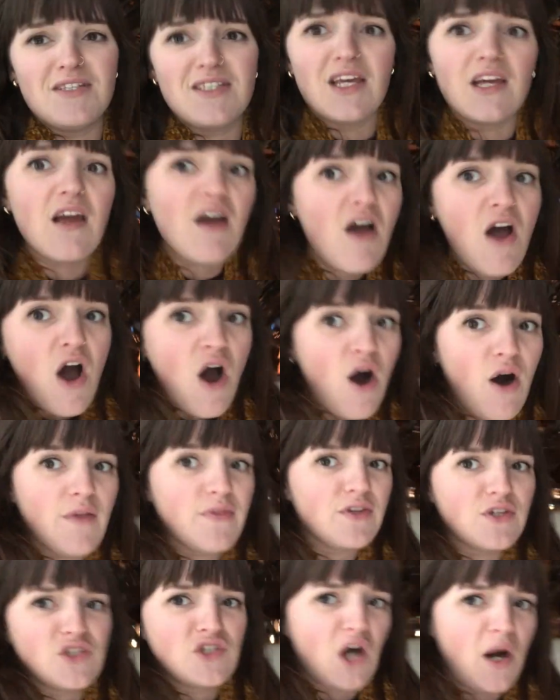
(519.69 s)
like on
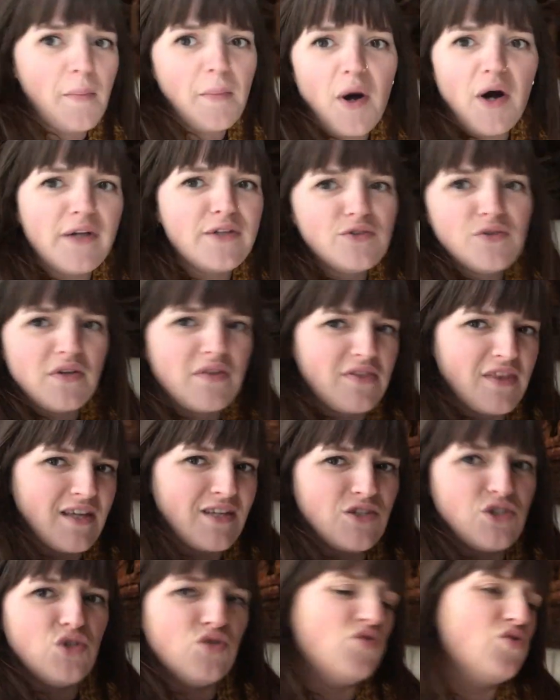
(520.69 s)
the top 100
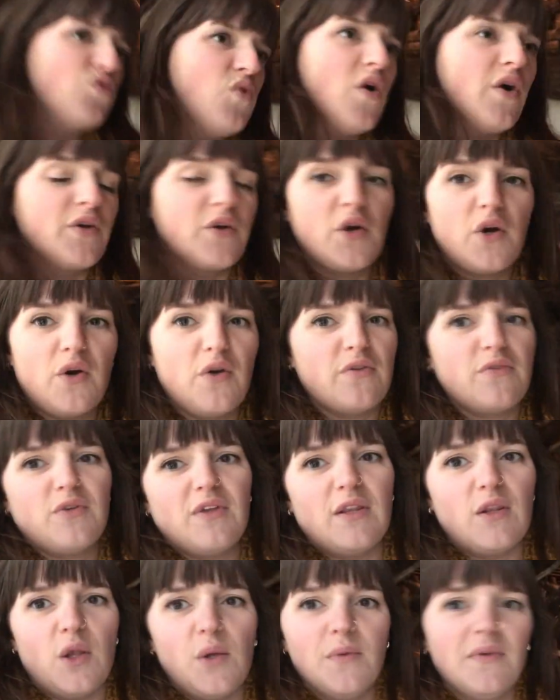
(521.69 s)
things to do on Earth
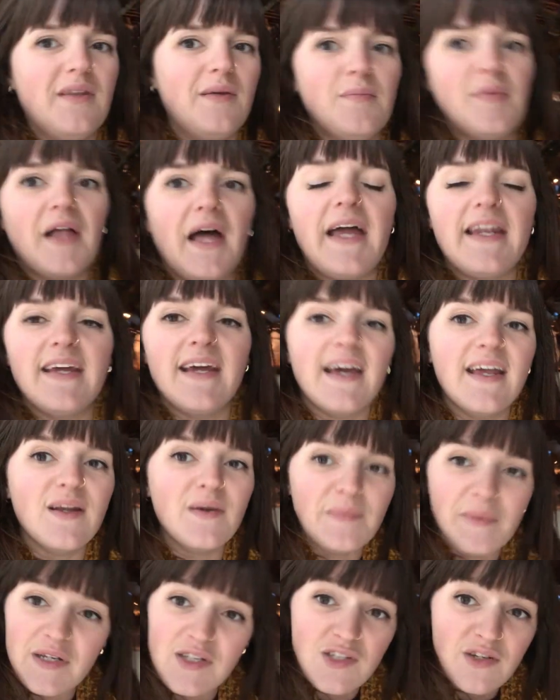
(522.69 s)
in Lonely Planet and a
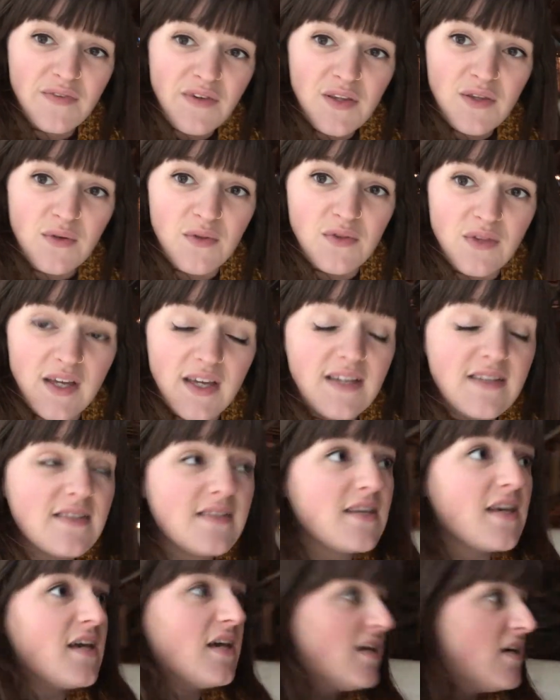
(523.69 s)
bunch of other
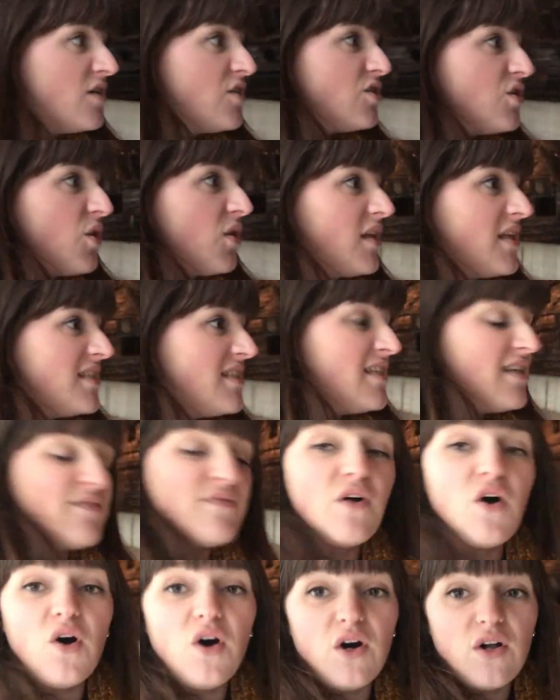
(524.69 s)
things. So let's see
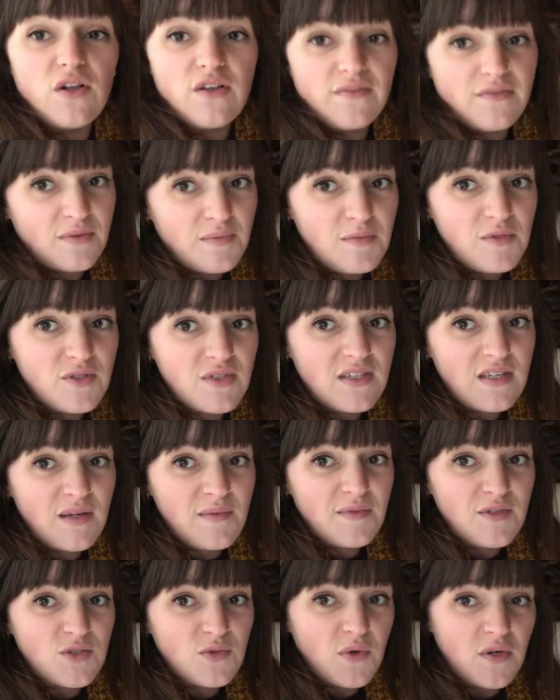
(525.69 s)
if all of the
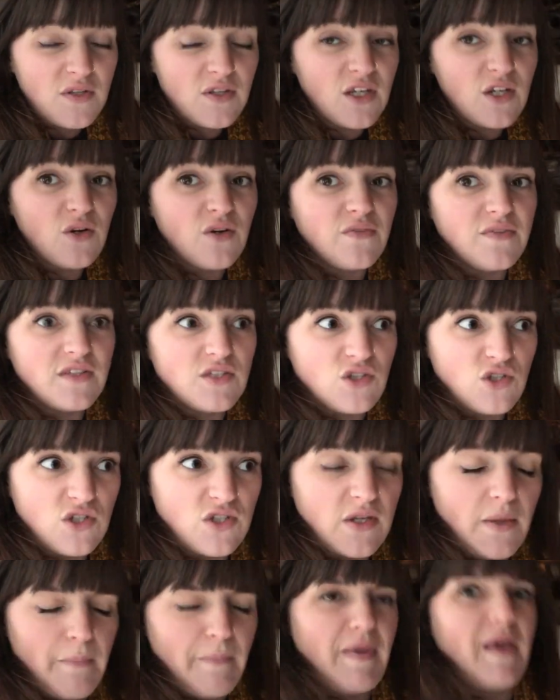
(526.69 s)
museum is worth it or if it's just
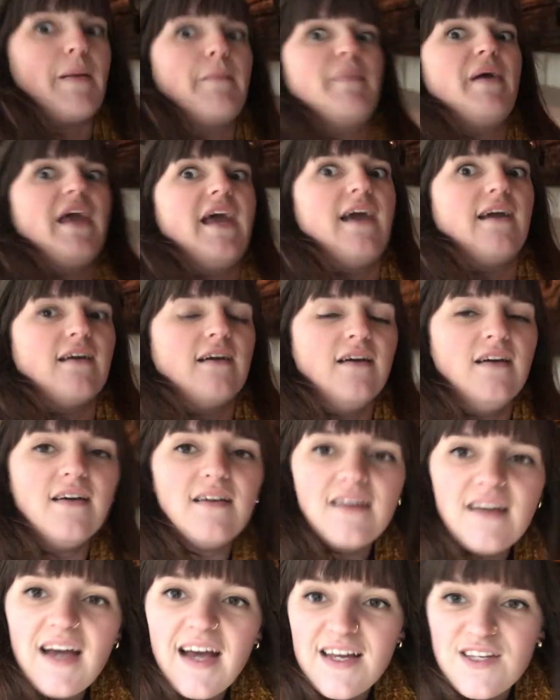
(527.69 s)
a big bang
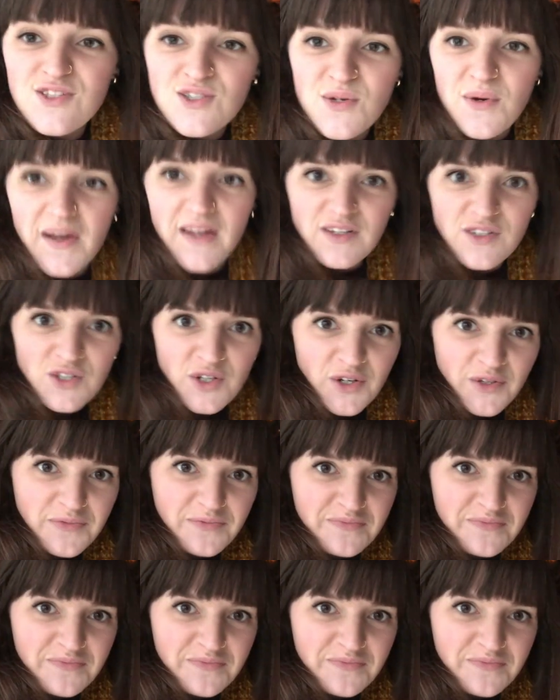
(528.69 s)
as you enter.